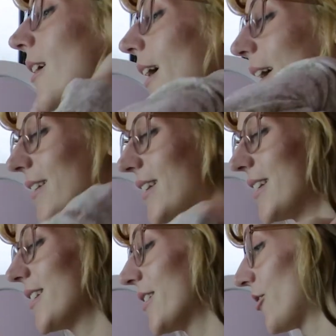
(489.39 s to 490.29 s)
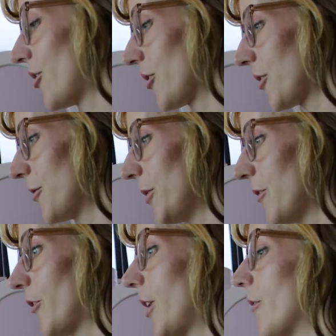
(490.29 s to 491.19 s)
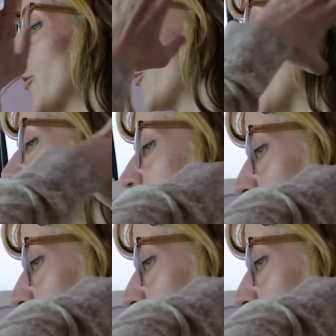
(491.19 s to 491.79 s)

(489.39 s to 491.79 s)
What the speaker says: and this is not going to be for everyone.